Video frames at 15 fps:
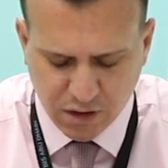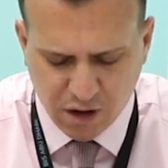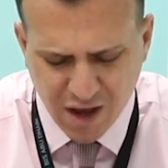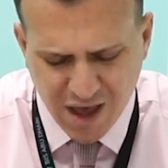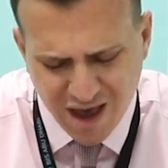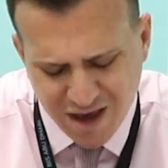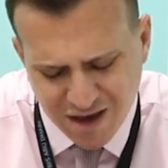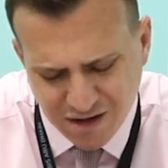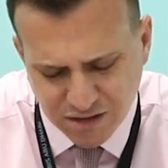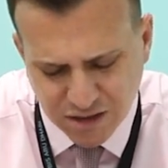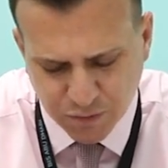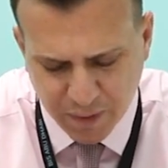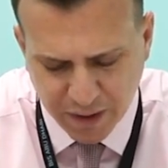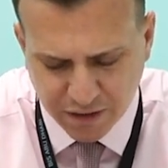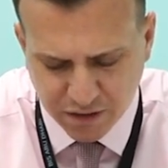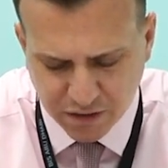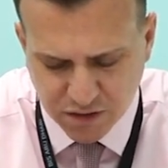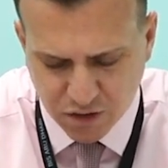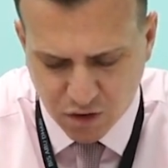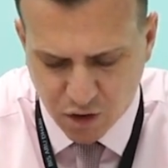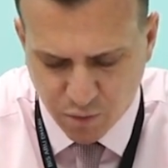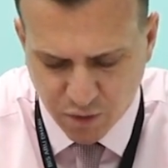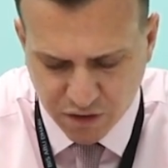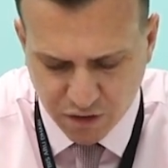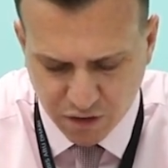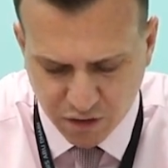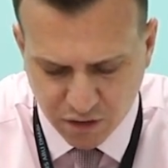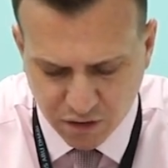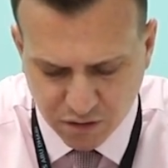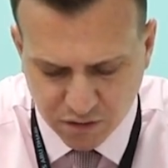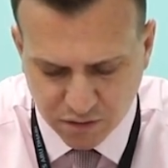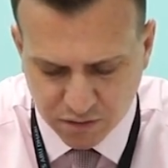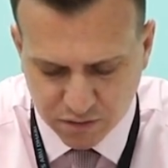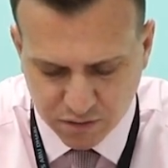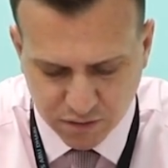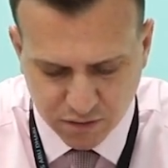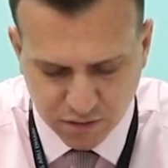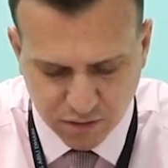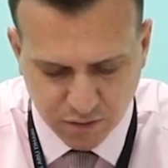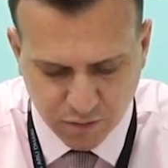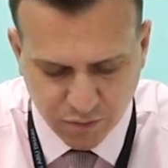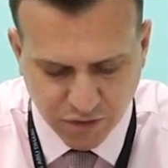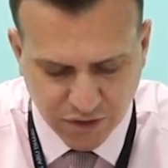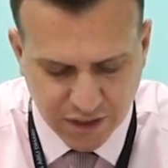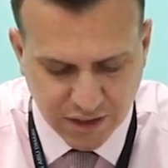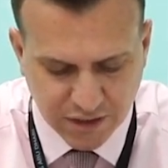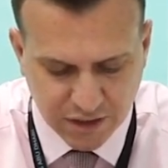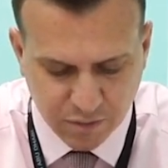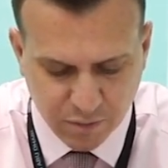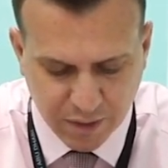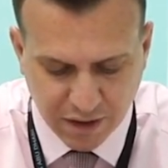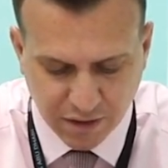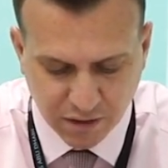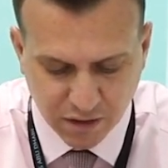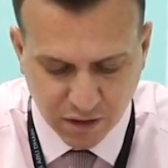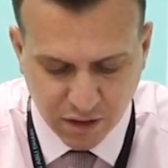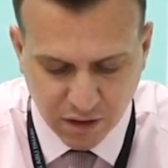I hate spending time with her, protested Ben.